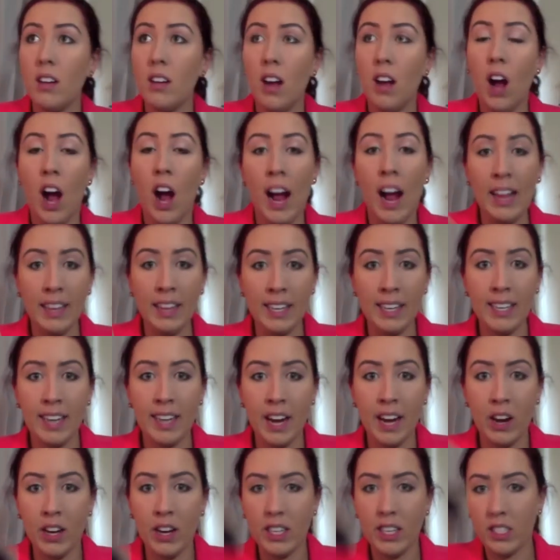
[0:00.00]
highlighted
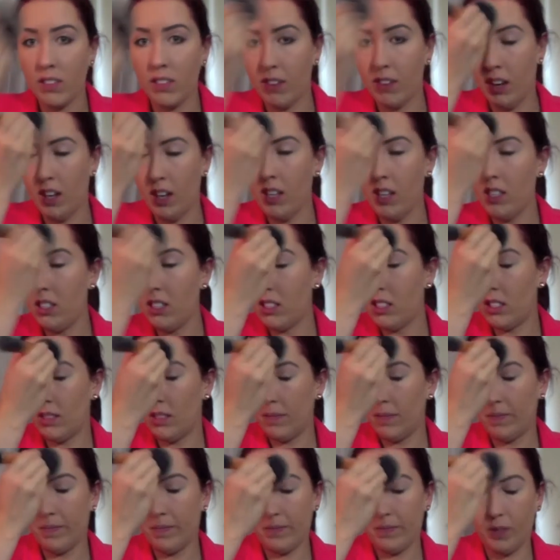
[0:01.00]
areas first,
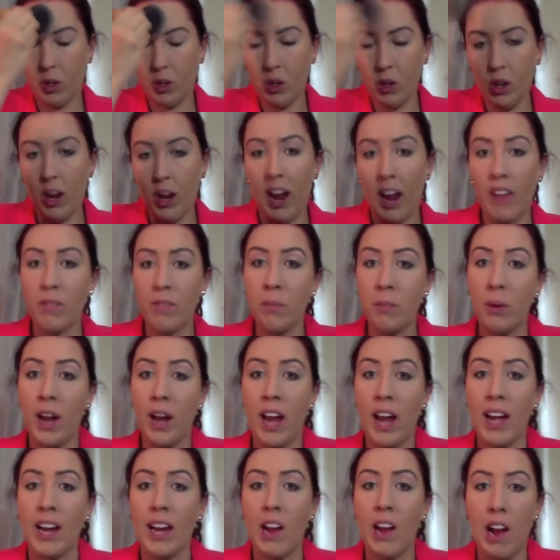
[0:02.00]
although I haven't put
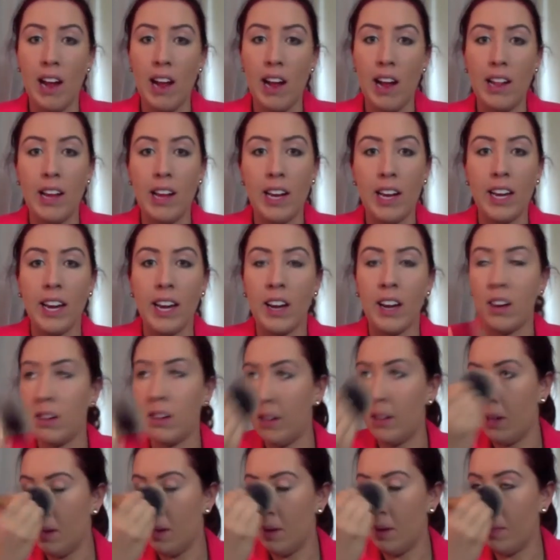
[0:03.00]
any highlighting
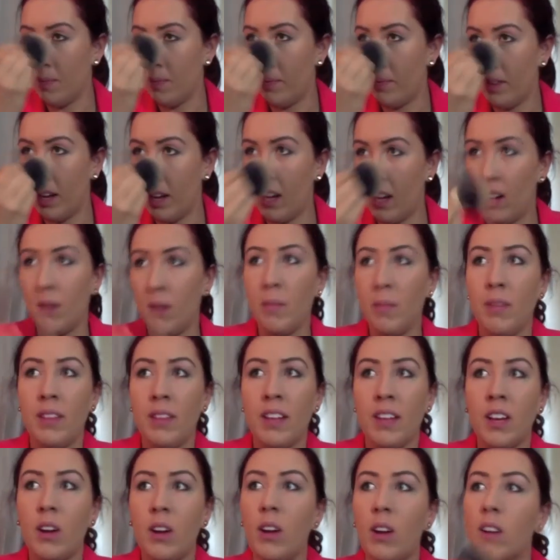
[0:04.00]
thing
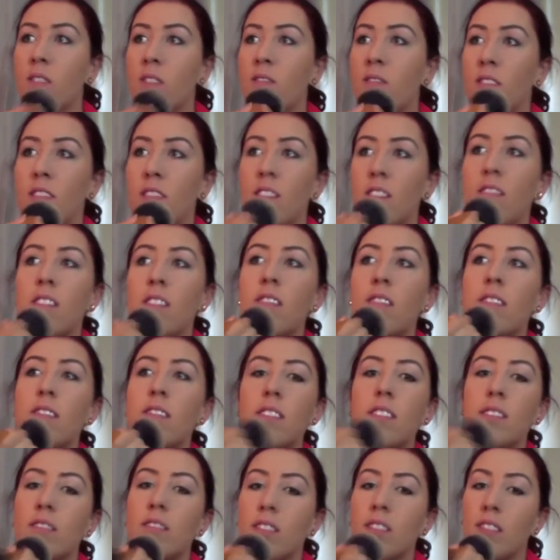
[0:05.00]
on.
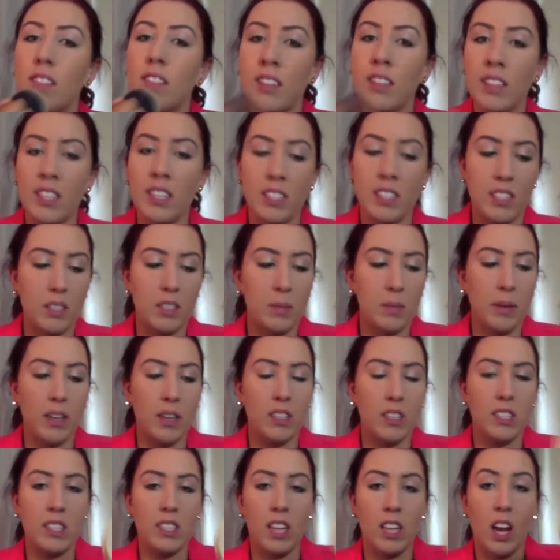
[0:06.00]
This is because
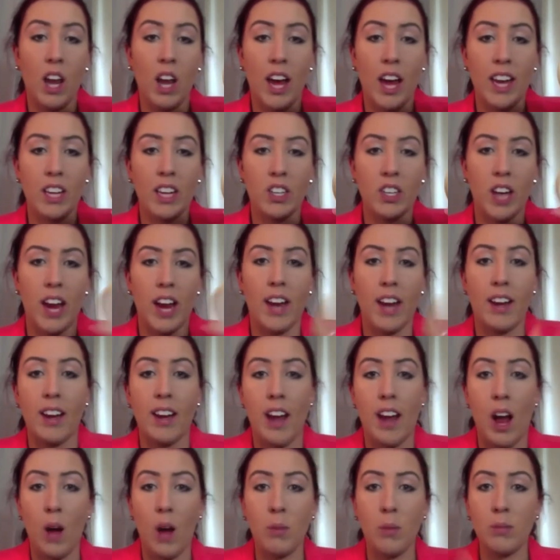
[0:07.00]
it's a lighter shade, it
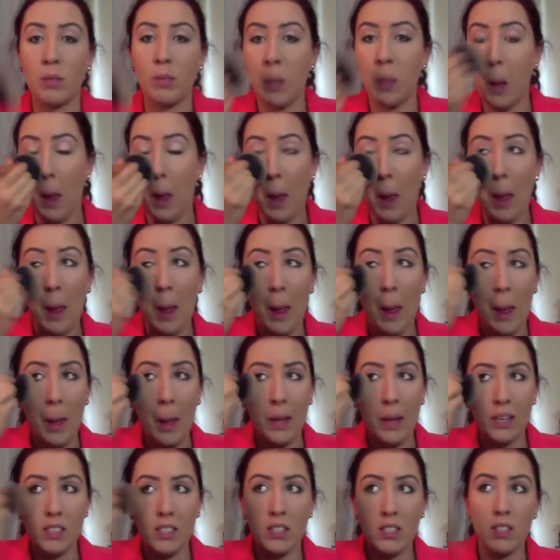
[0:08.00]
helps
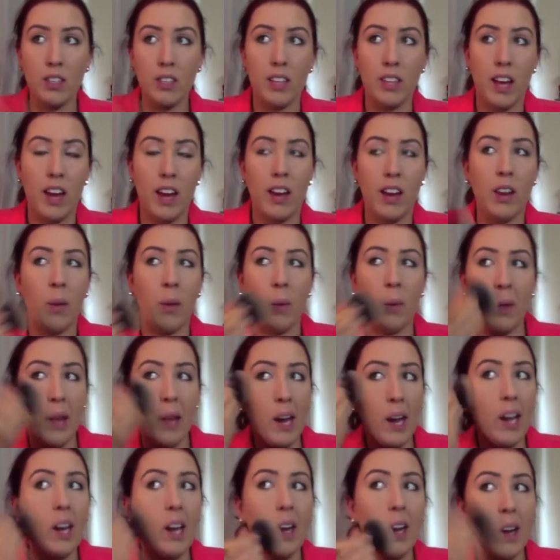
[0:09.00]
to do that. And then with
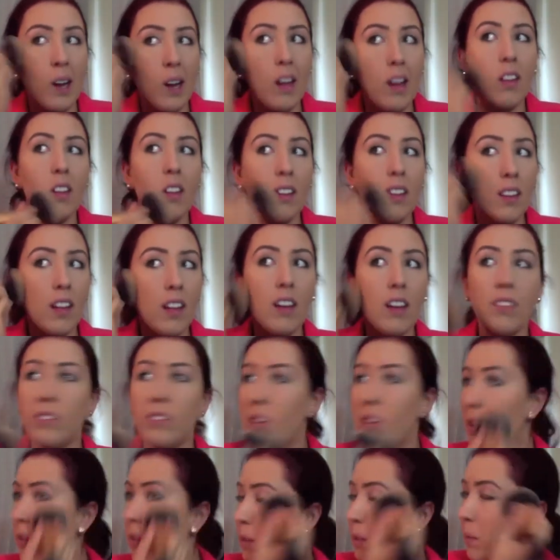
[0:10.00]
any other
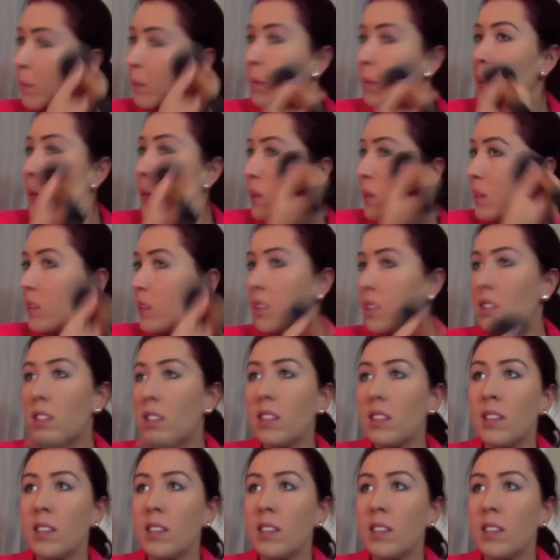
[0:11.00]
leftover bits,